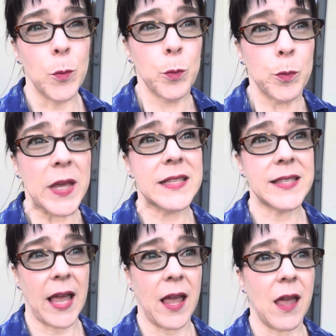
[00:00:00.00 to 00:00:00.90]
Me
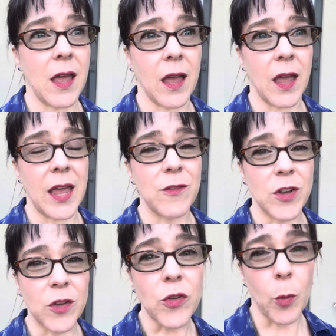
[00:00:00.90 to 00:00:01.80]
saying, even
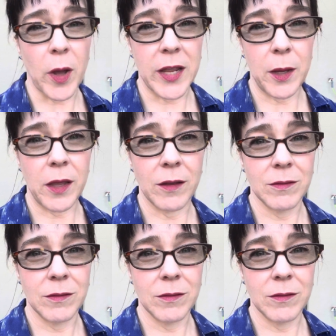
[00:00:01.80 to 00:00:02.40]
if nobody